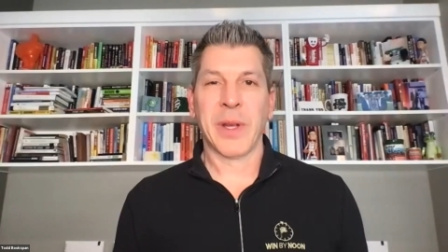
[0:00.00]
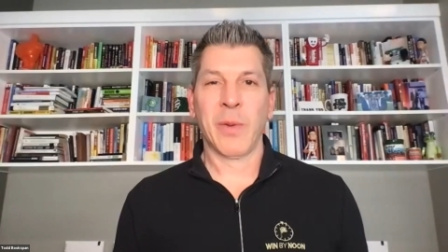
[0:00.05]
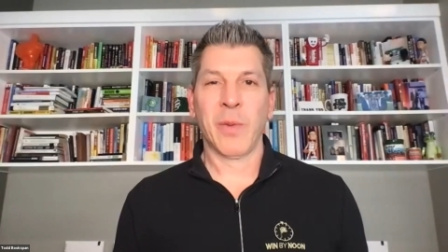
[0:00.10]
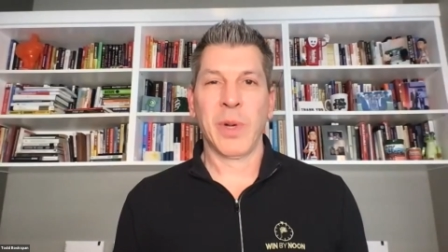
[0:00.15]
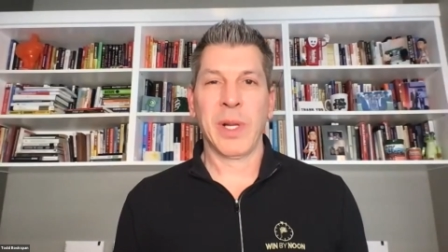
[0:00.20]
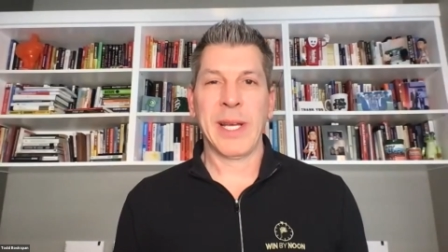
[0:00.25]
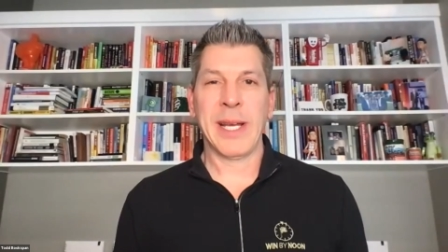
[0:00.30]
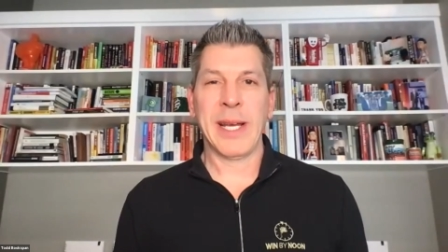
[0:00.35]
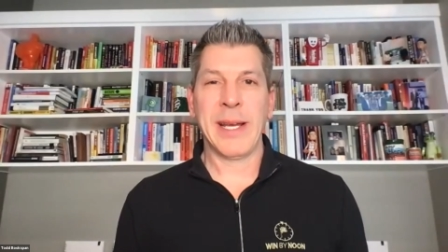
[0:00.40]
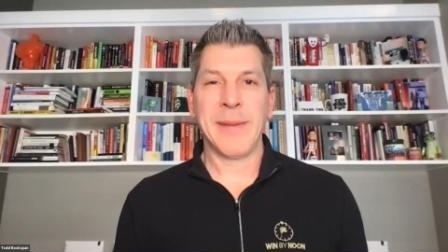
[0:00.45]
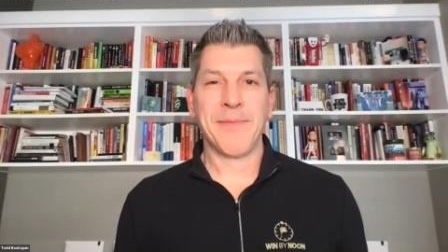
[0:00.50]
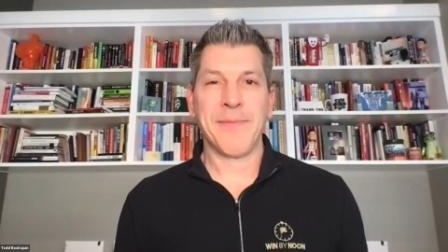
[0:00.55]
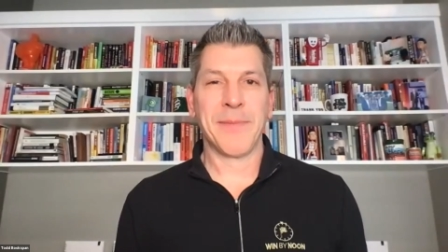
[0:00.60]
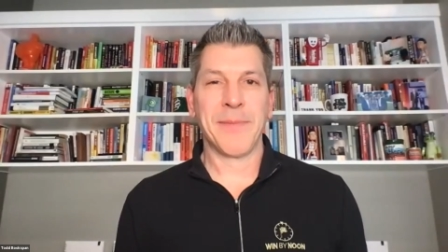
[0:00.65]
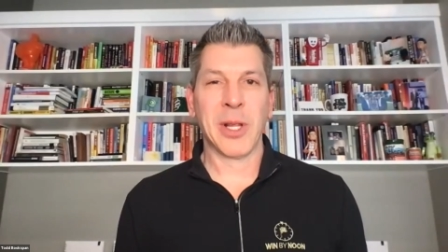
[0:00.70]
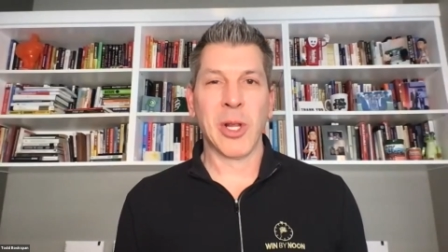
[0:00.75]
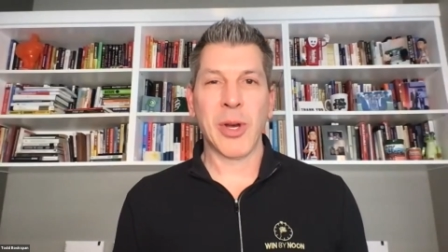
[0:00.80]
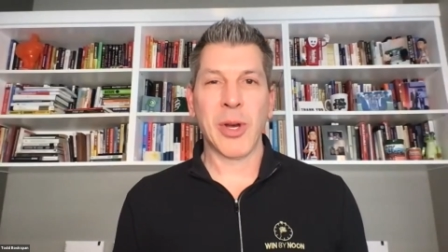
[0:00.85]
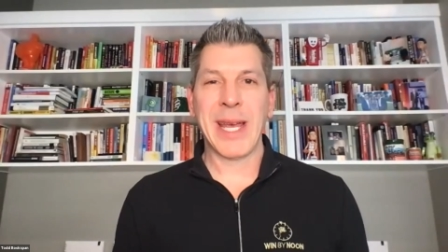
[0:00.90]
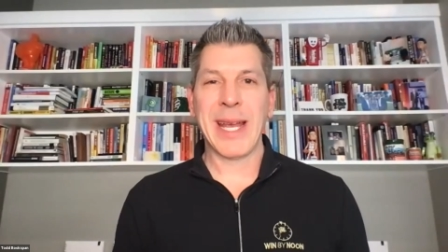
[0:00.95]
really
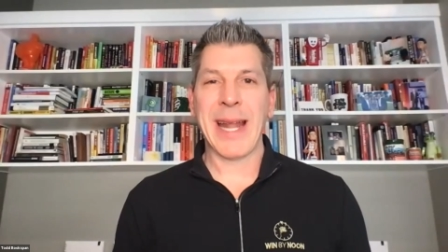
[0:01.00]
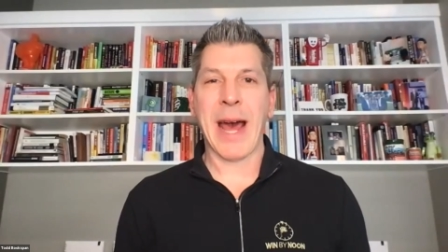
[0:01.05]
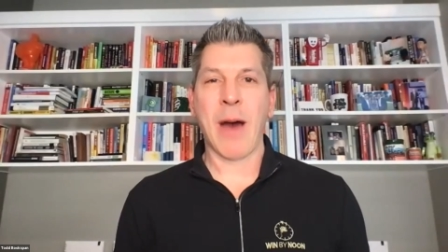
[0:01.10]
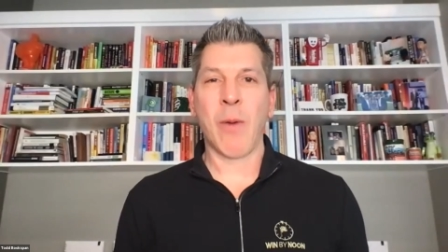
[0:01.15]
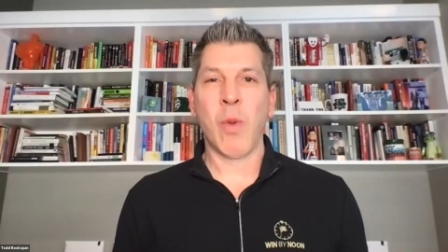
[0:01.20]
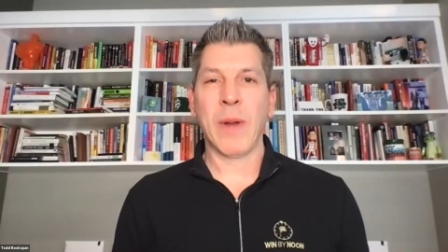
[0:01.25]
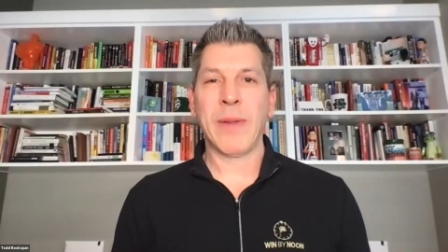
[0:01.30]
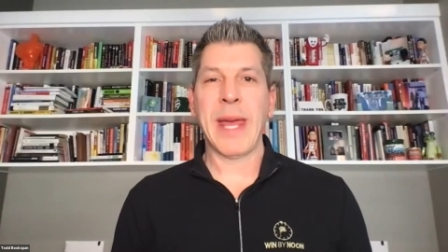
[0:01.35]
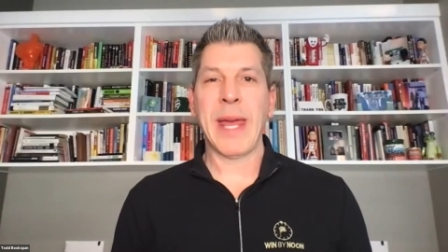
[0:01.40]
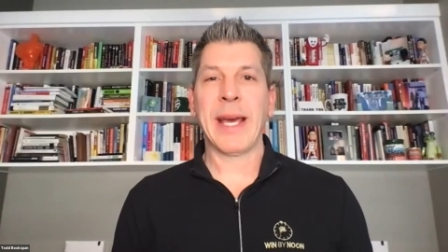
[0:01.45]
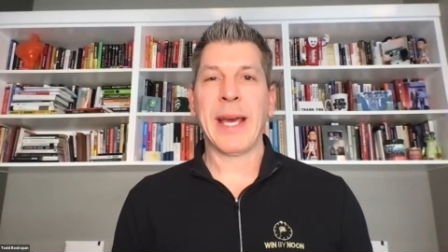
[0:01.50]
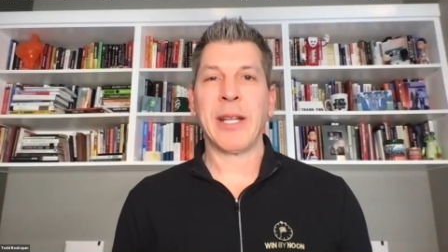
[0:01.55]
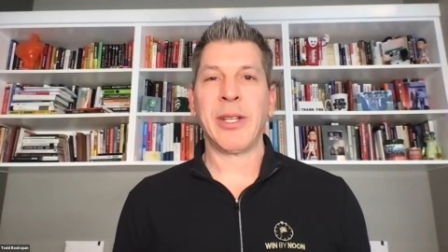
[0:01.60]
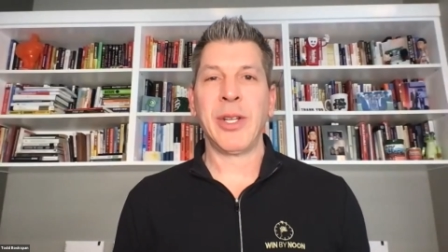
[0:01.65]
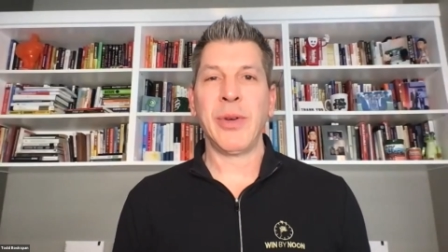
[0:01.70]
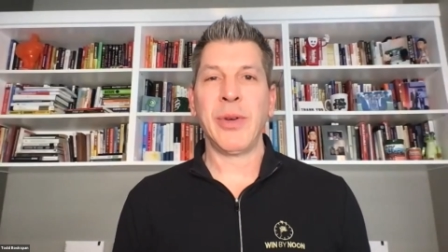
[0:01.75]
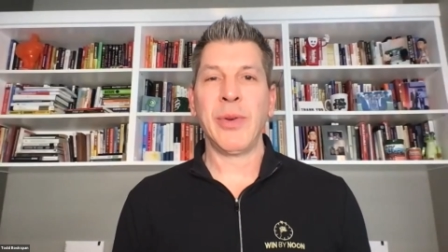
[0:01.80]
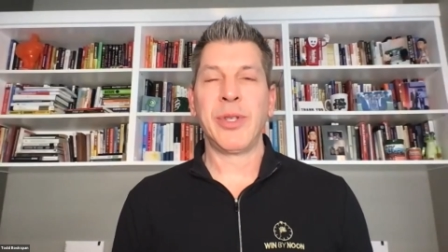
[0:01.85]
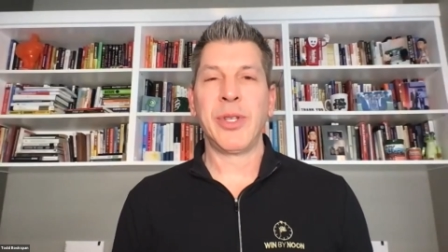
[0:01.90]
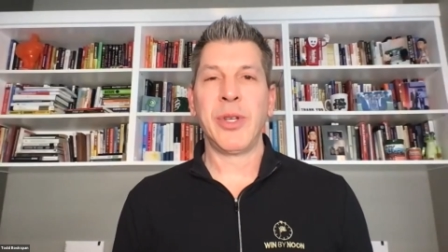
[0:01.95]
looking at what they could
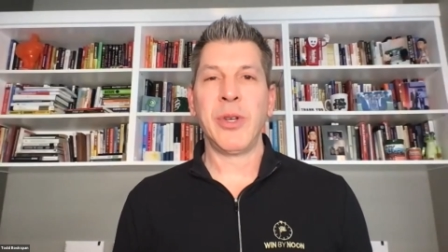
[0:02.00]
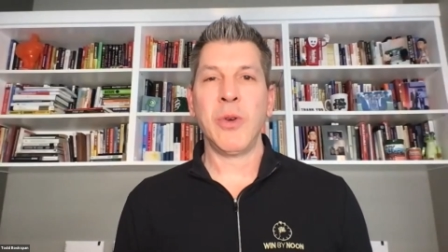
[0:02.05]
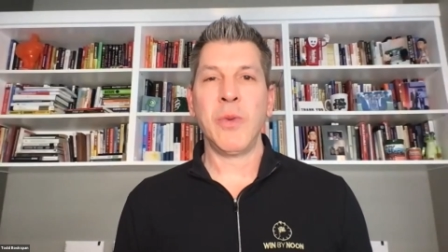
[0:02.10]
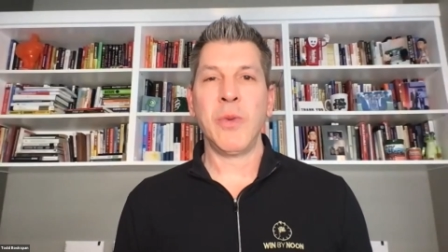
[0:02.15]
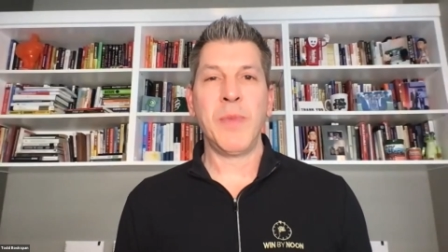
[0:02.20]
do to